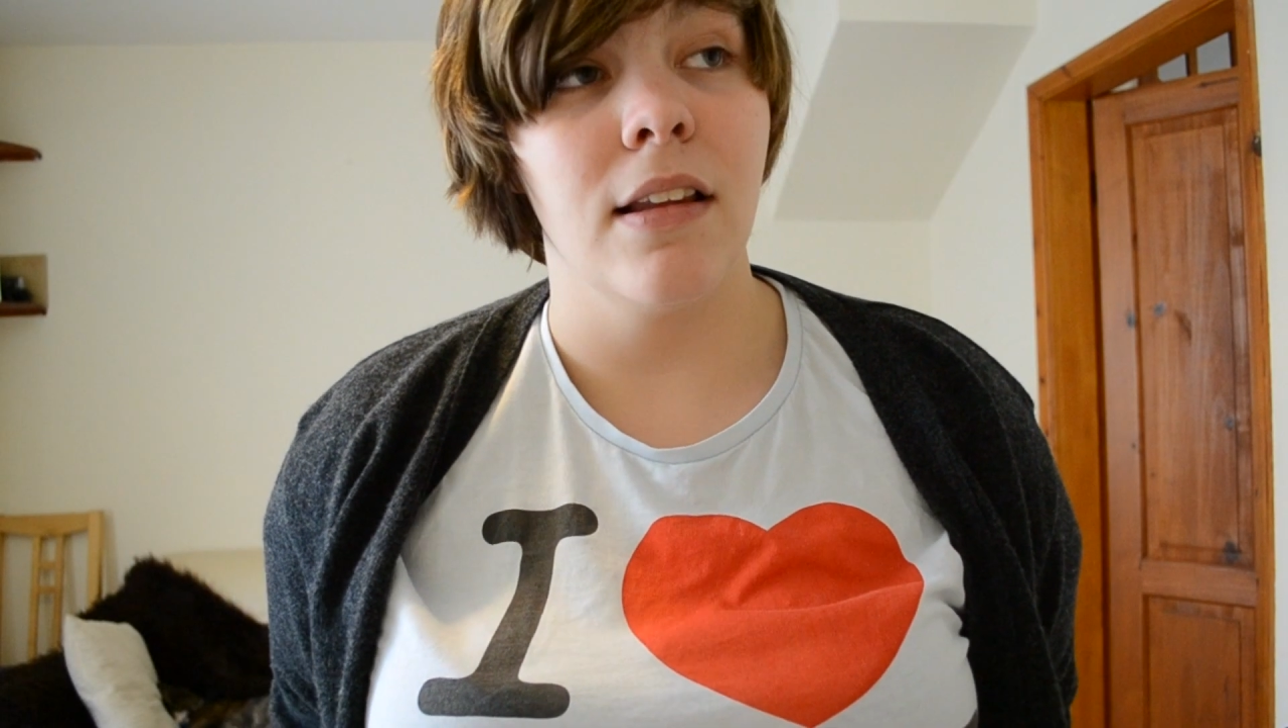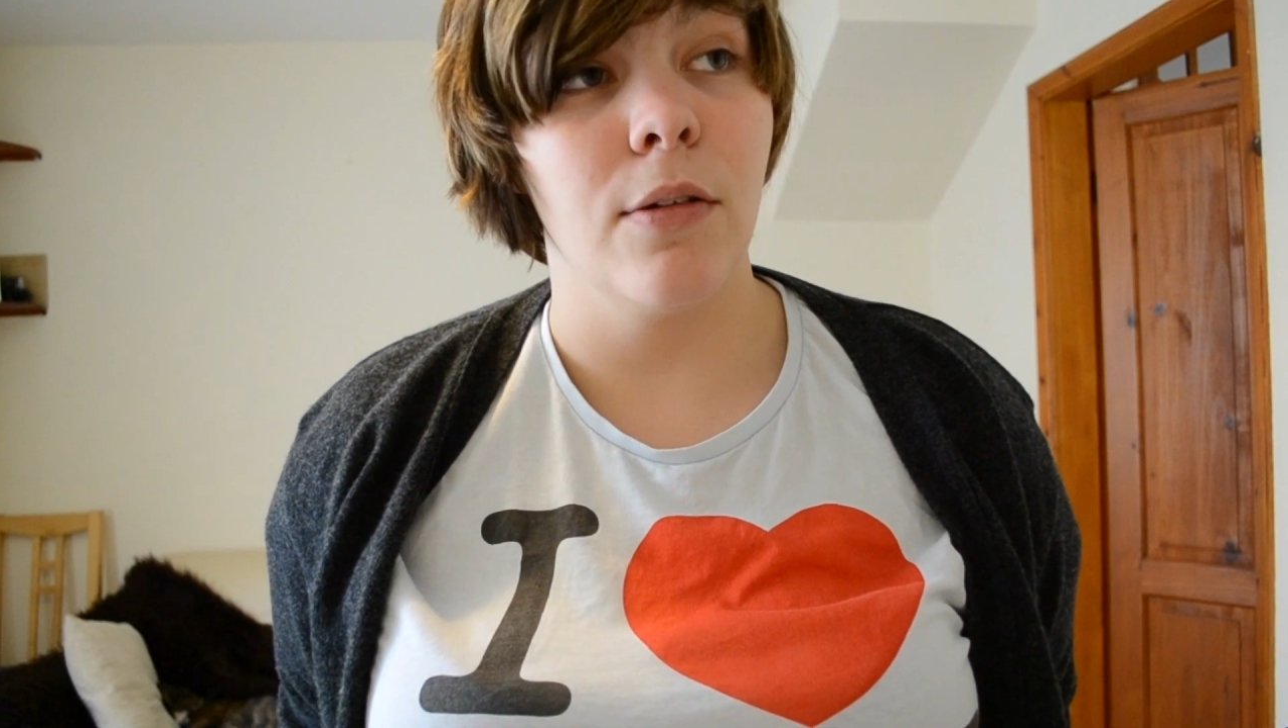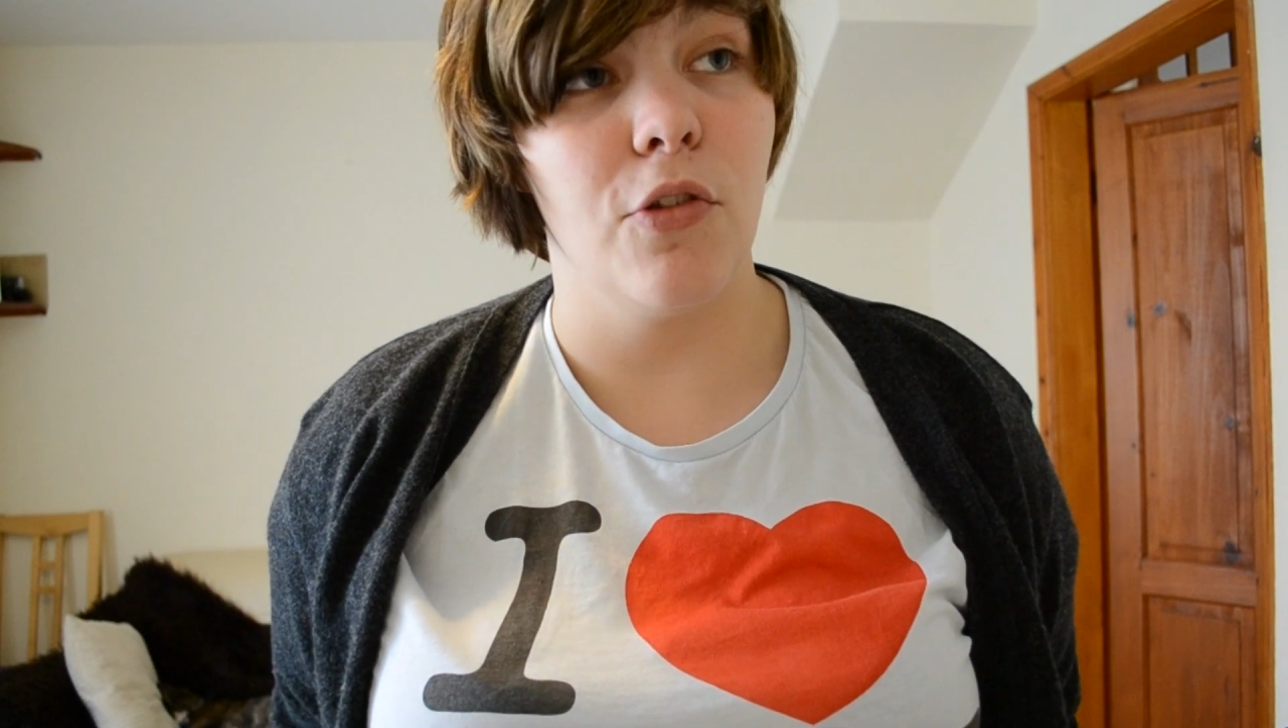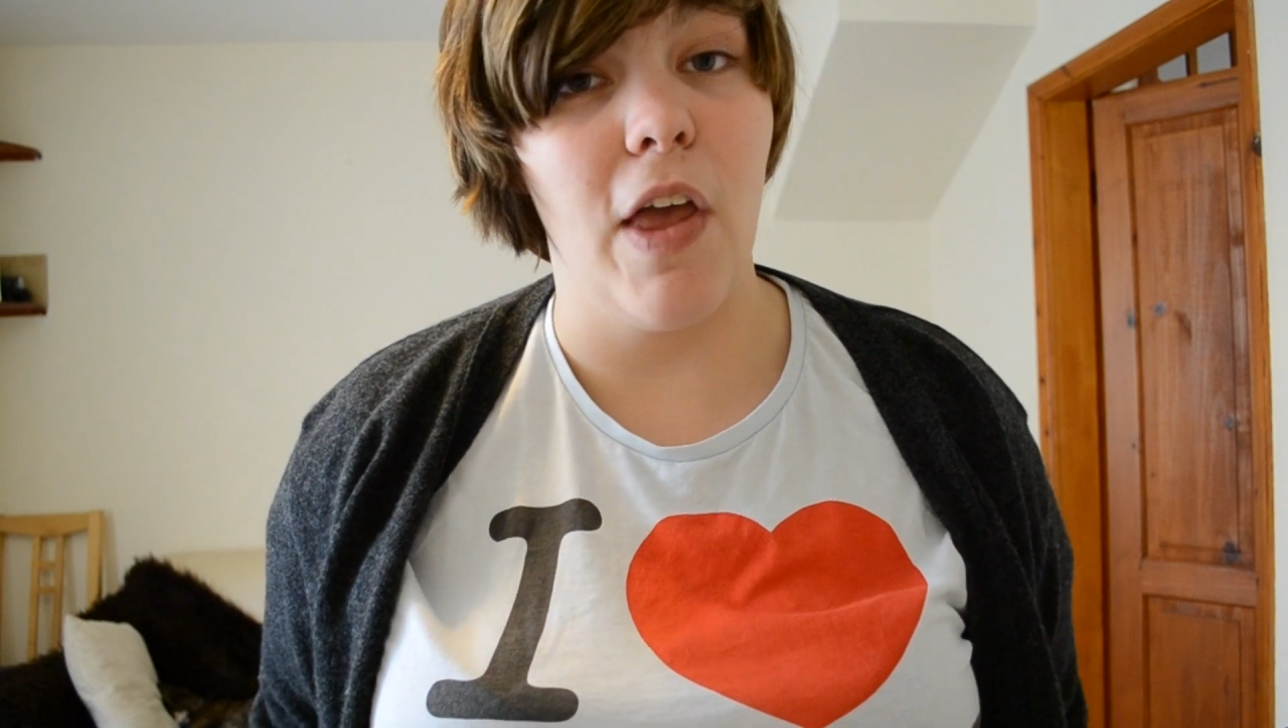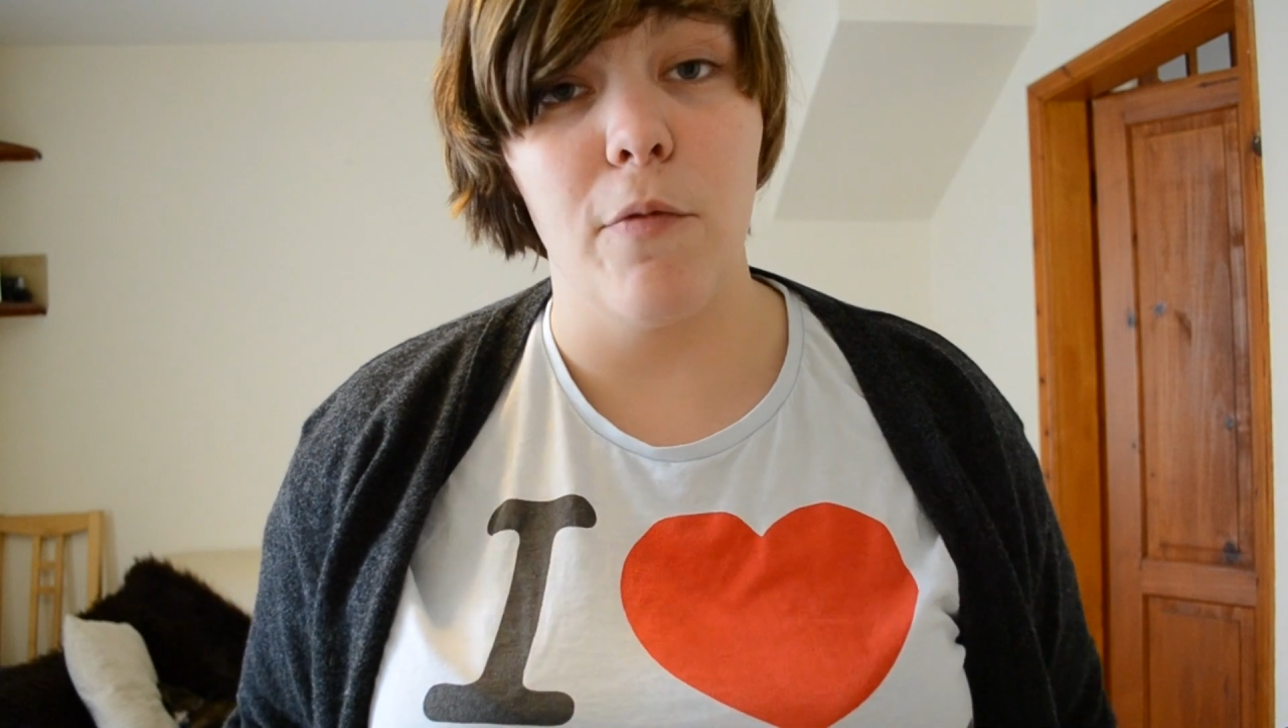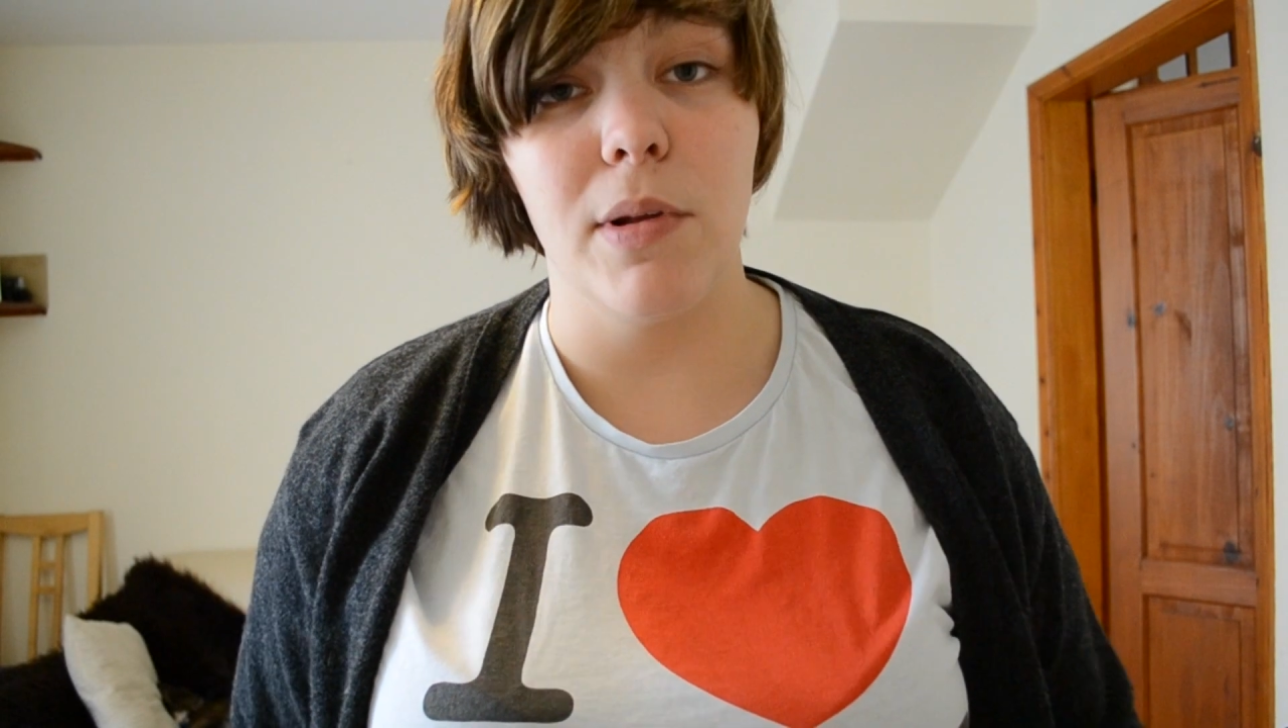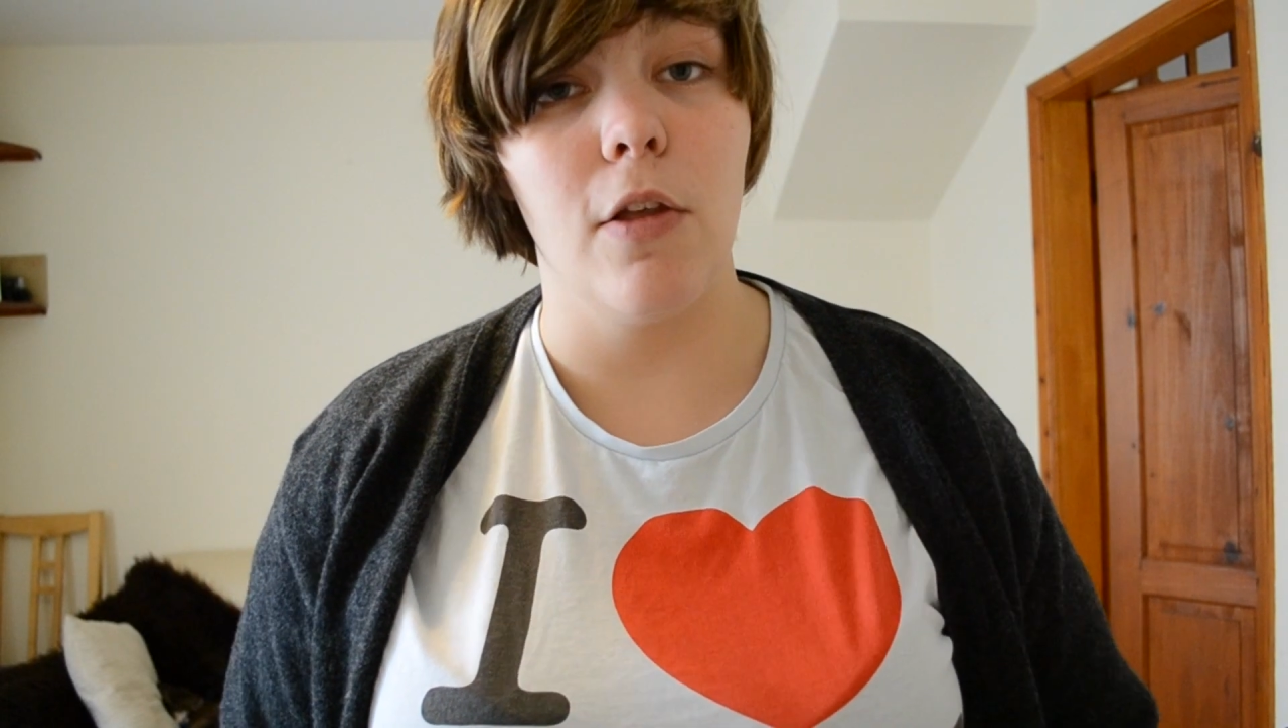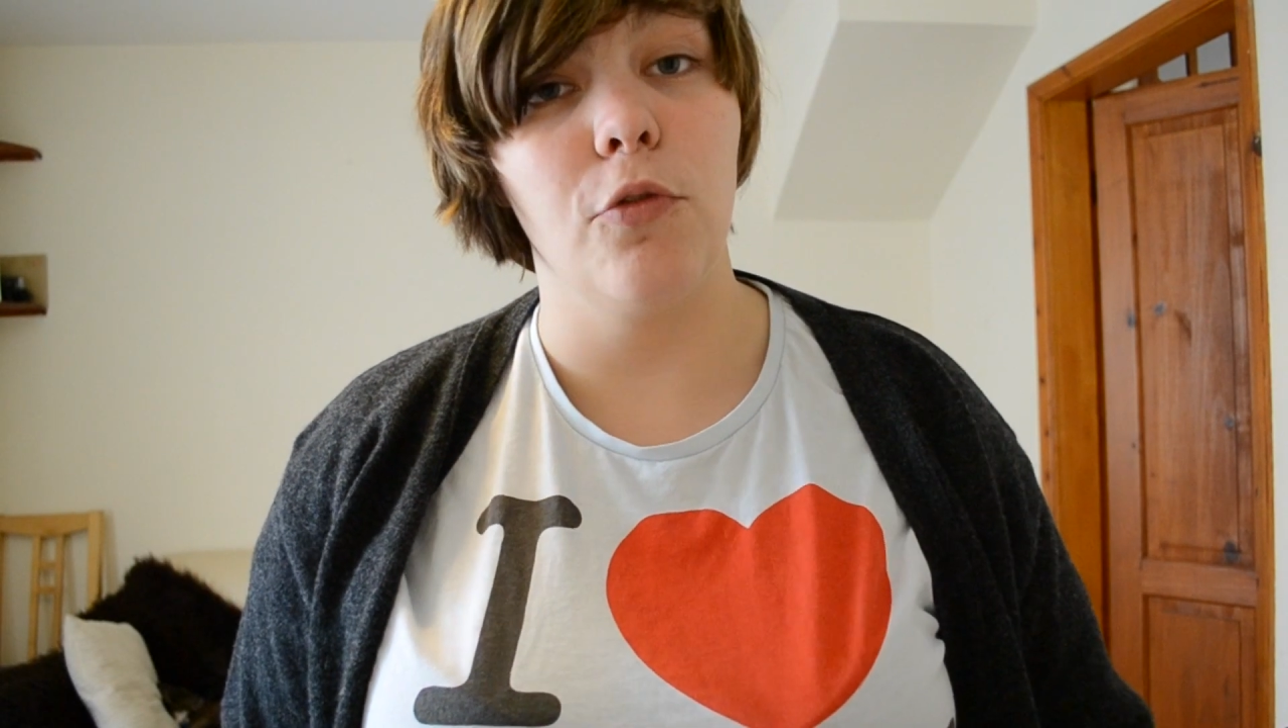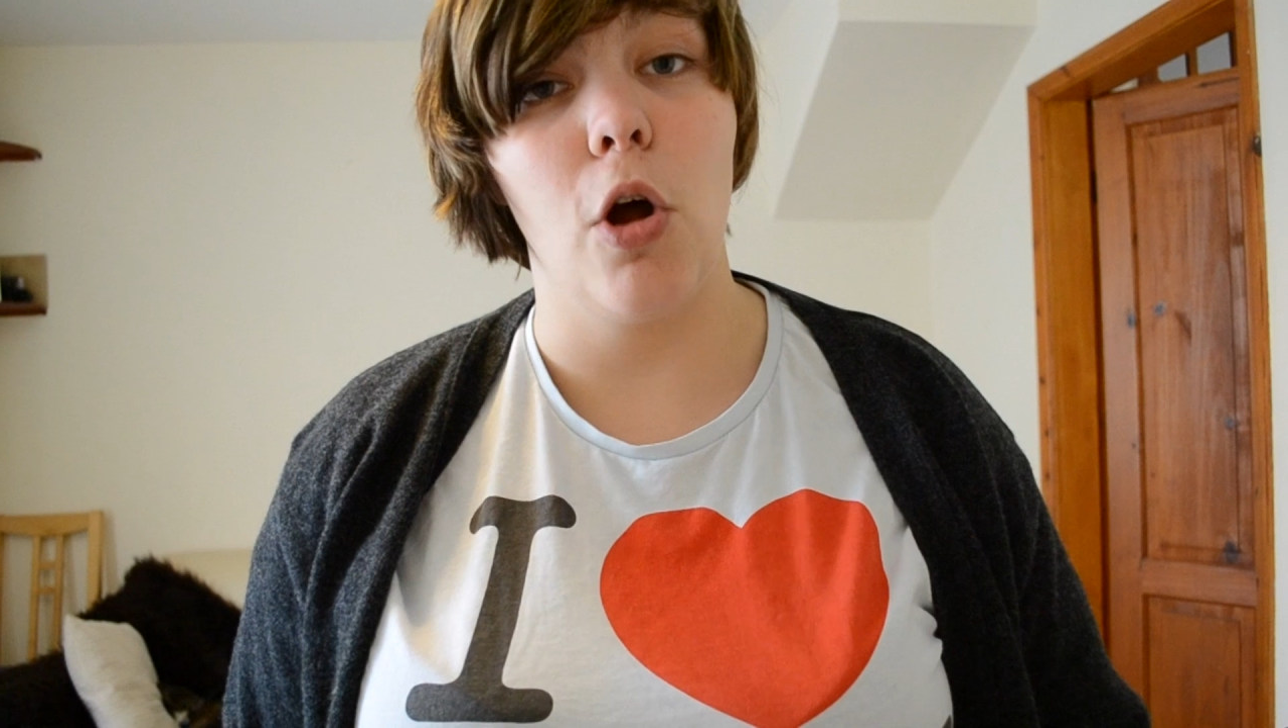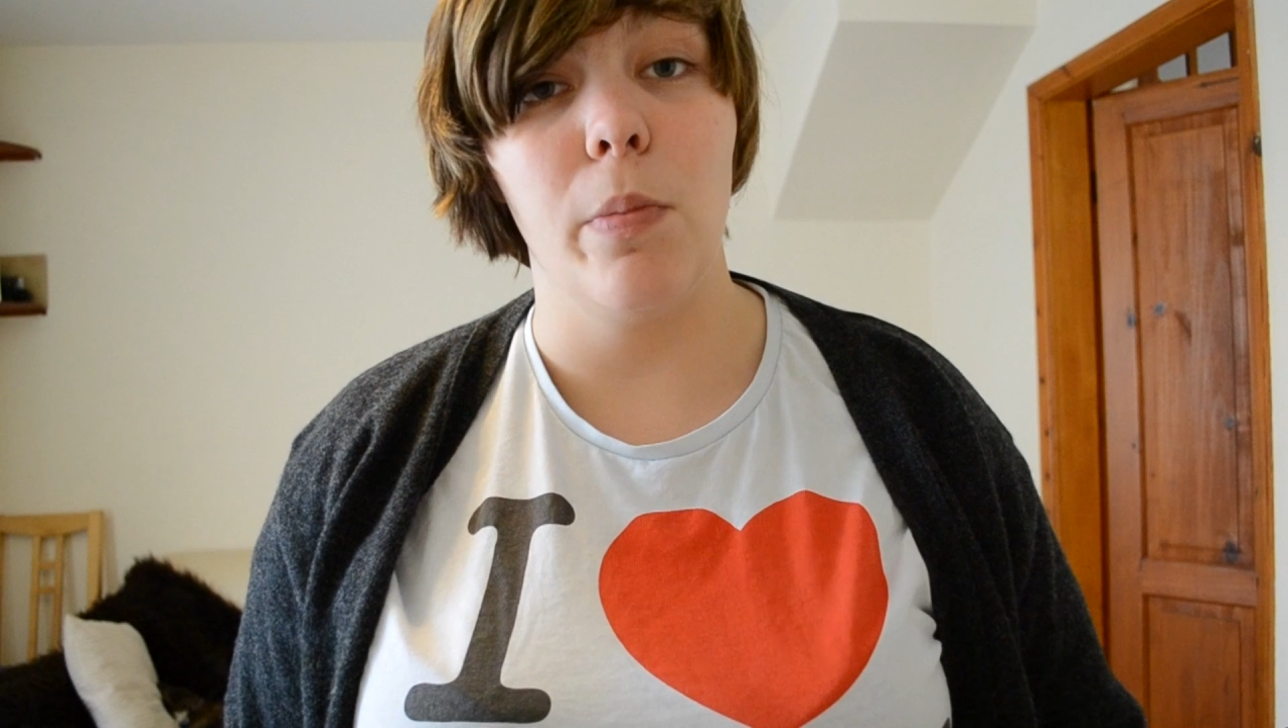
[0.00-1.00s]
because everyone
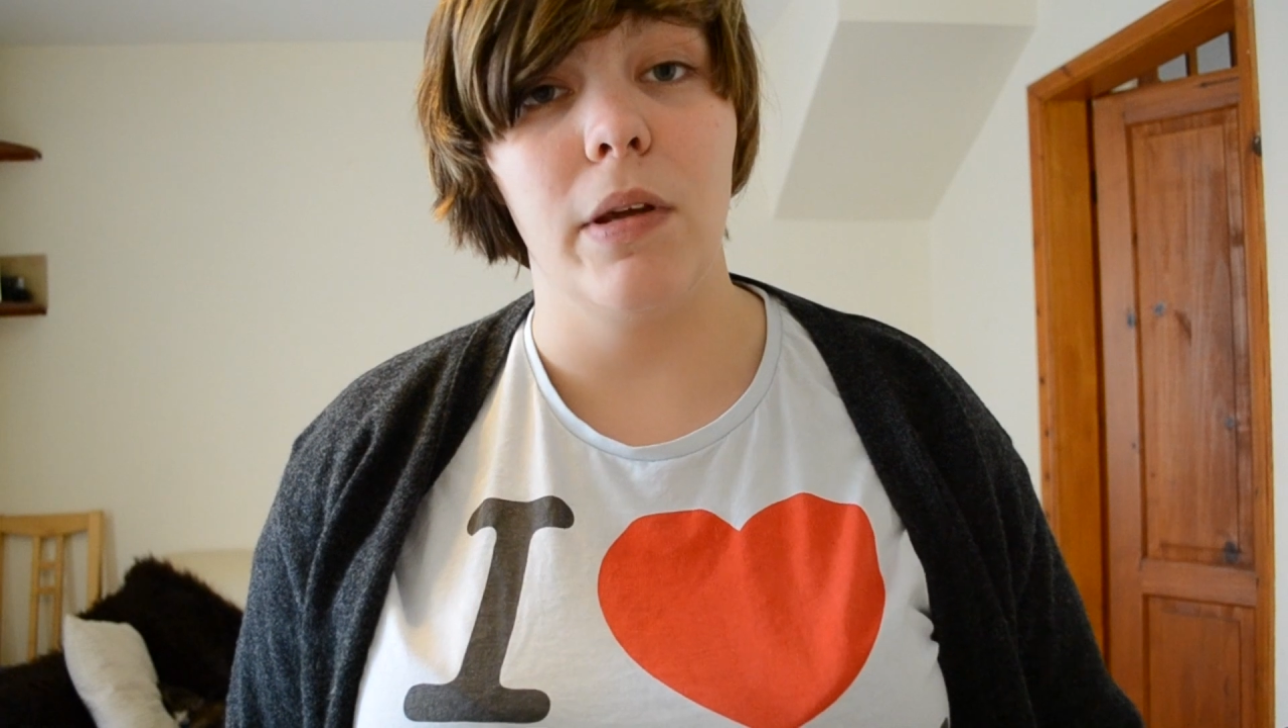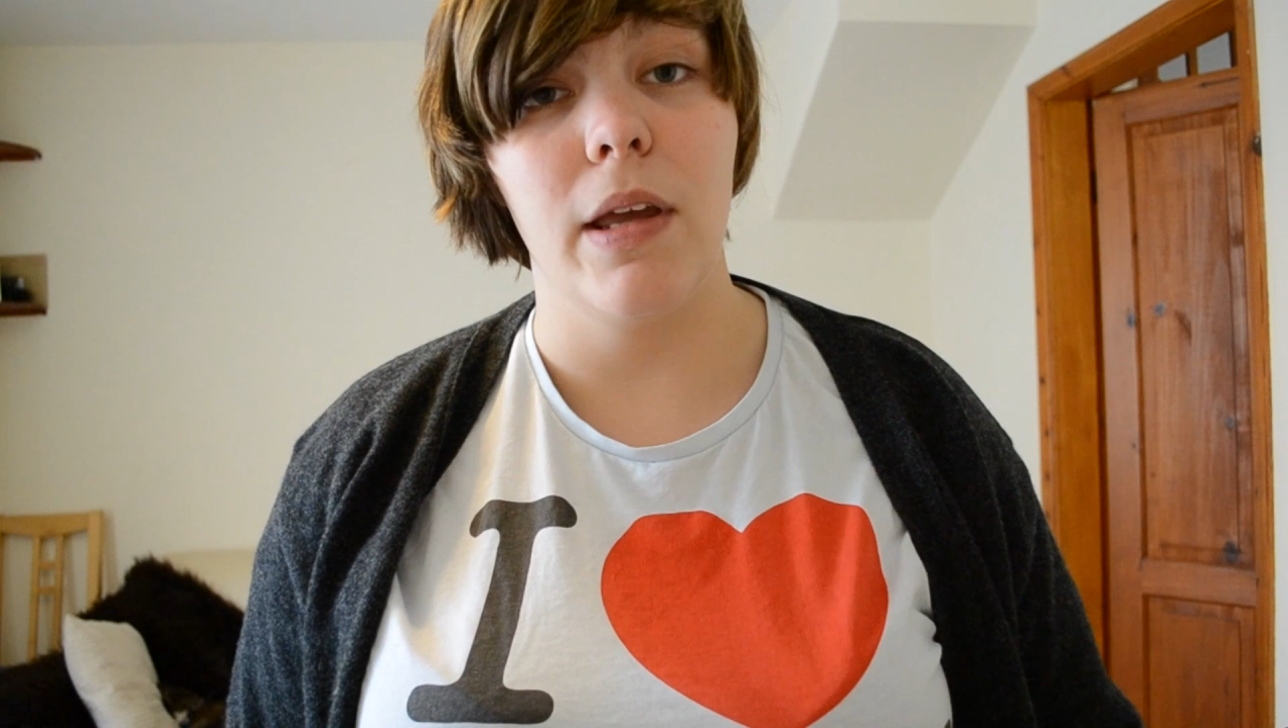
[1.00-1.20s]
with Dobby,